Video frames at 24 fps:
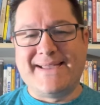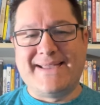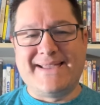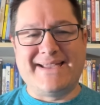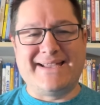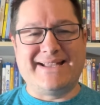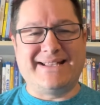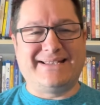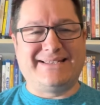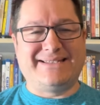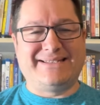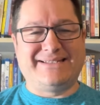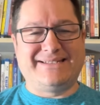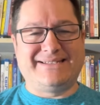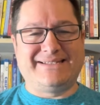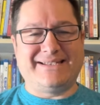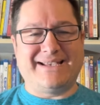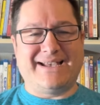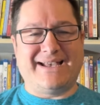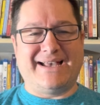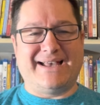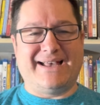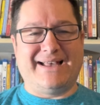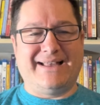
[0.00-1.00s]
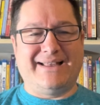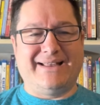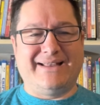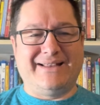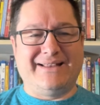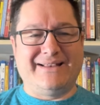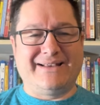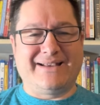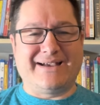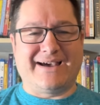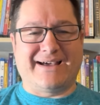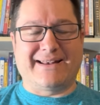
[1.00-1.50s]
It's
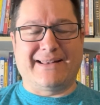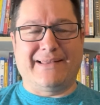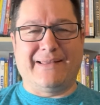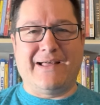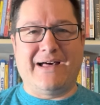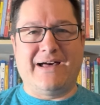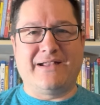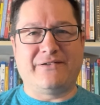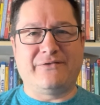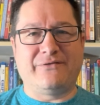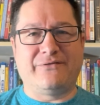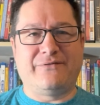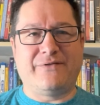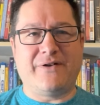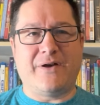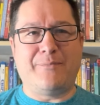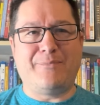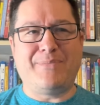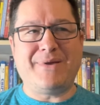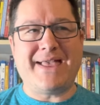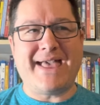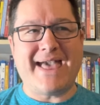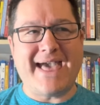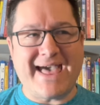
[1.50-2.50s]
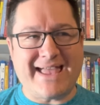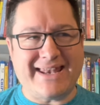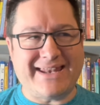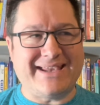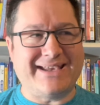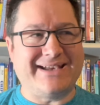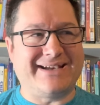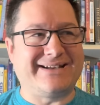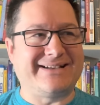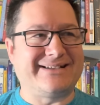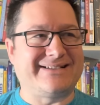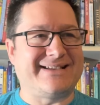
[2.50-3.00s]
uh, got a lot of uh,
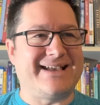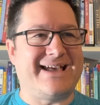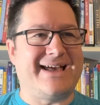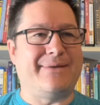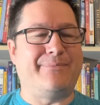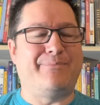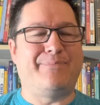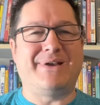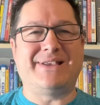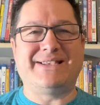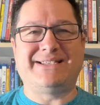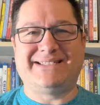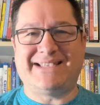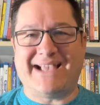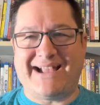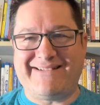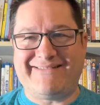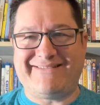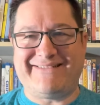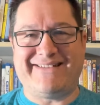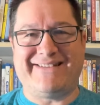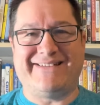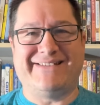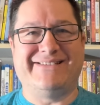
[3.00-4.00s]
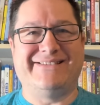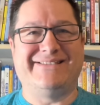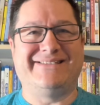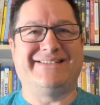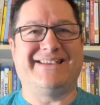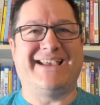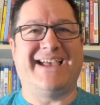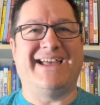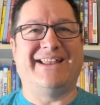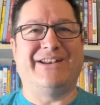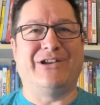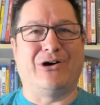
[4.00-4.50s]
beheadings and possessions
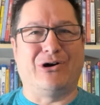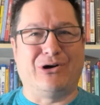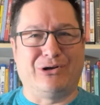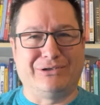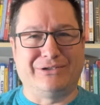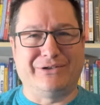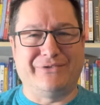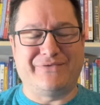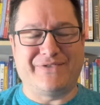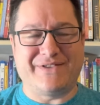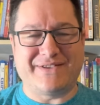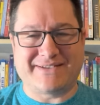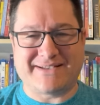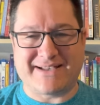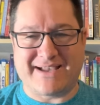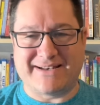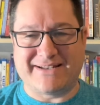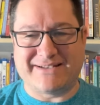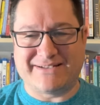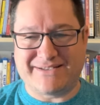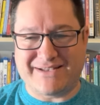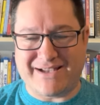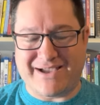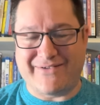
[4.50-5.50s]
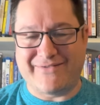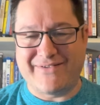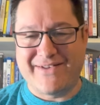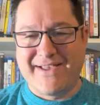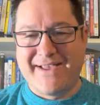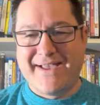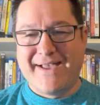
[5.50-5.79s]
and all of this kind of stuff.